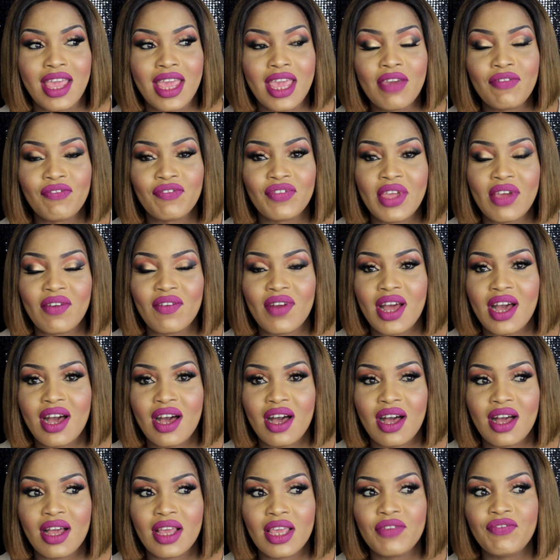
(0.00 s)
If
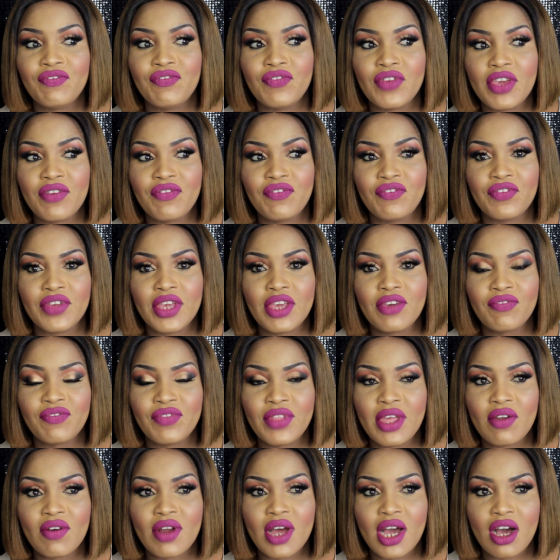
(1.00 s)

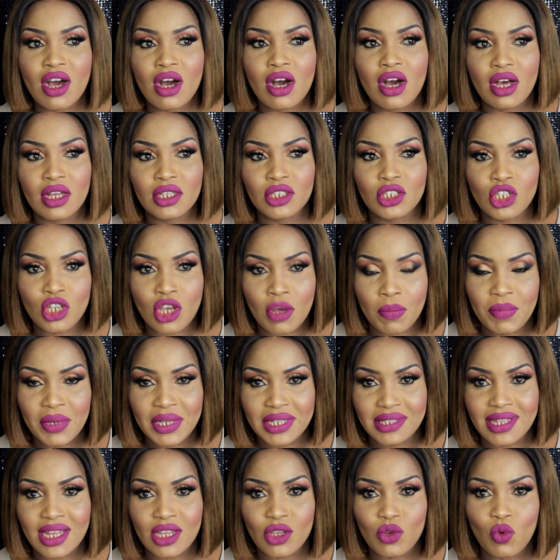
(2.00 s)
there are
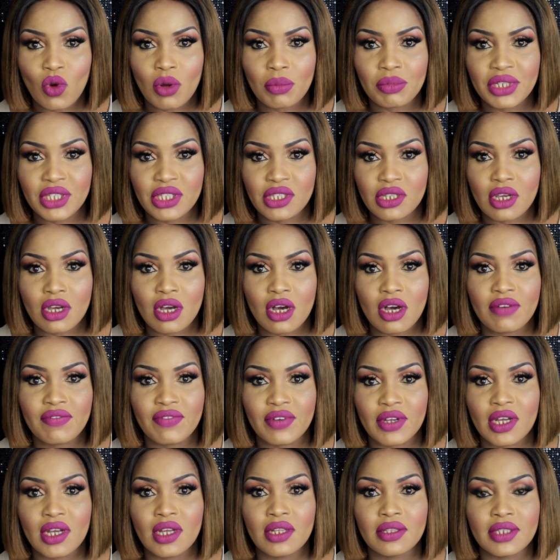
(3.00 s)
topics that you want me to
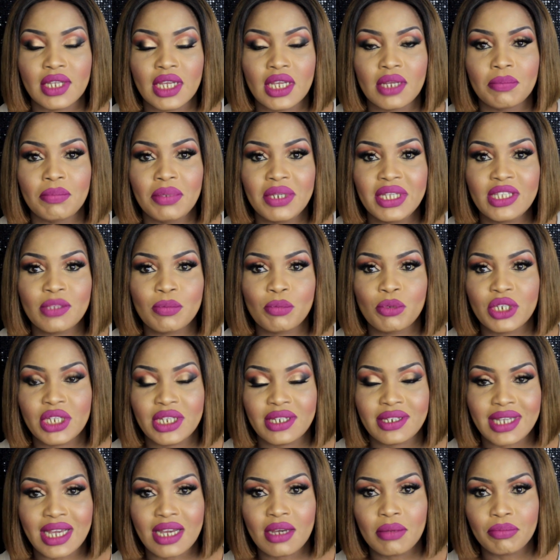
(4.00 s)
cover, then please put
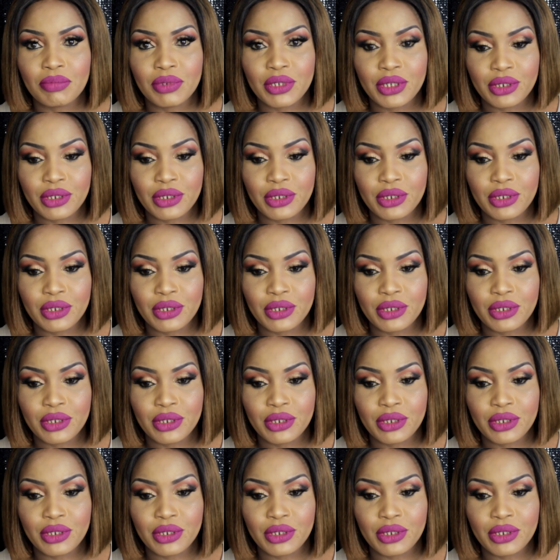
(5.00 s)
it down